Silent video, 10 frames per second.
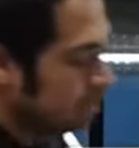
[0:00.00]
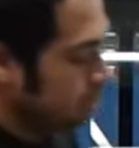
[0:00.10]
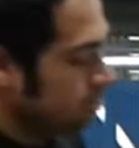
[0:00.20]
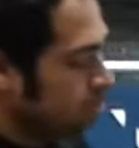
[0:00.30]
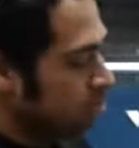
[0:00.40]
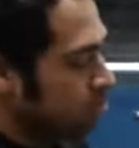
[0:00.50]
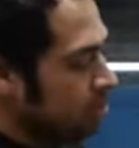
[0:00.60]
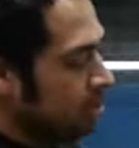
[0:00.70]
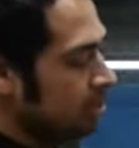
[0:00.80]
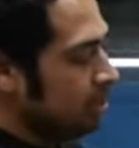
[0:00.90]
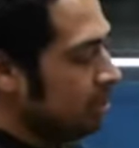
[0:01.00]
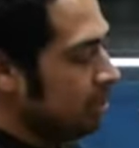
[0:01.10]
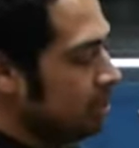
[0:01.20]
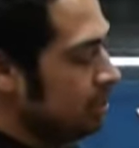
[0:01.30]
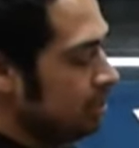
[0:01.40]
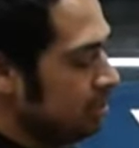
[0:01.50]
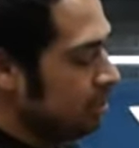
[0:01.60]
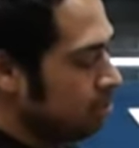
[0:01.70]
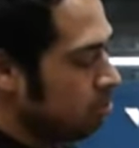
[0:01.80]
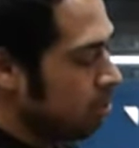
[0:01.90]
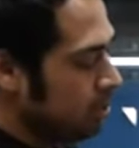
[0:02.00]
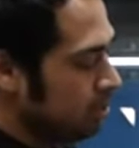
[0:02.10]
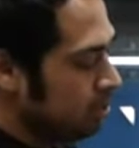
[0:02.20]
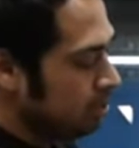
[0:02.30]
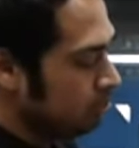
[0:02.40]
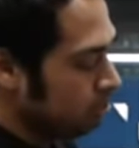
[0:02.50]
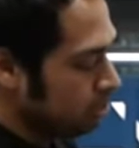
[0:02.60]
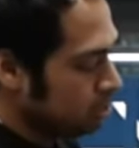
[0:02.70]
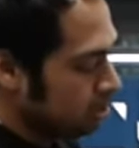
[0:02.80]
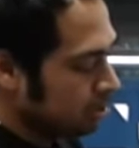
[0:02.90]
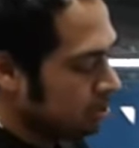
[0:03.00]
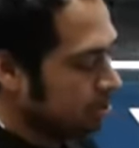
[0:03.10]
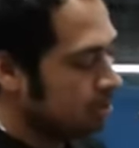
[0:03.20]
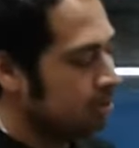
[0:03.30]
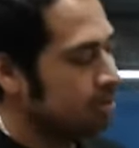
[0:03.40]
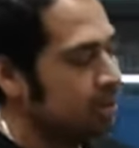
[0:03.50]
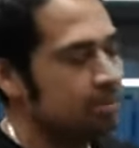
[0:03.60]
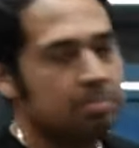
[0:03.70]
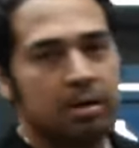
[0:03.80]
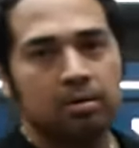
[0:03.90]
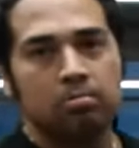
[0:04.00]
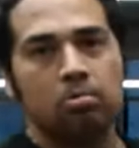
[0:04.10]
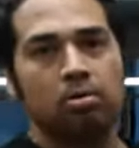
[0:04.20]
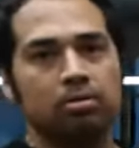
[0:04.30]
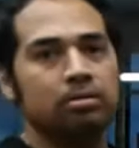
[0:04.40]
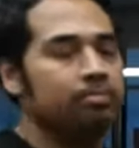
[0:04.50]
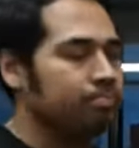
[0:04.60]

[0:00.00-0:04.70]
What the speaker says: So basically is the way in which Spark works.